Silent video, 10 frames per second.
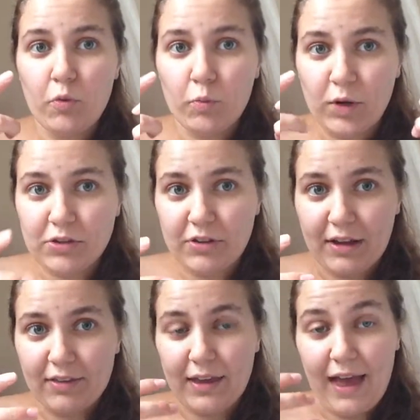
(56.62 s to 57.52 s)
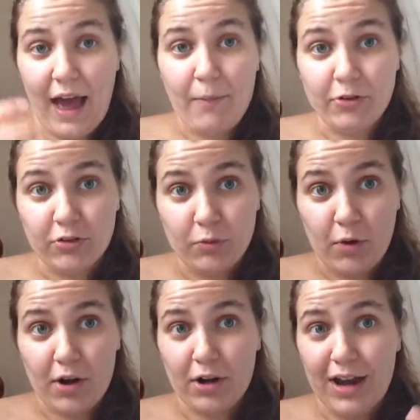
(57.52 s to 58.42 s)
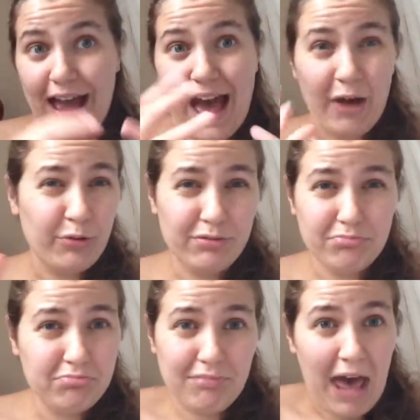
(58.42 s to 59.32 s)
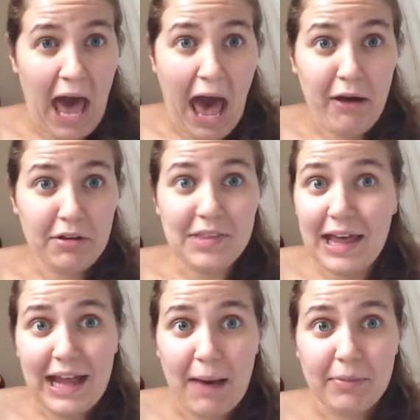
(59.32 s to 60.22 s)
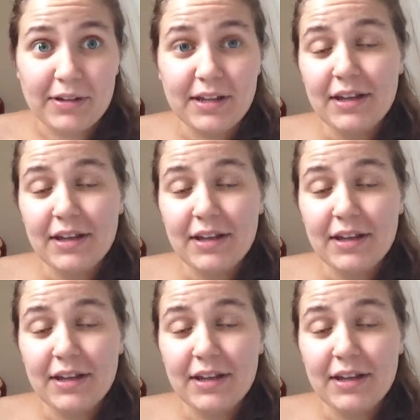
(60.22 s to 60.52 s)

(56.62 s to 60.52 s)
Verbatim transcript: which states get how much of the water, how how does that happen?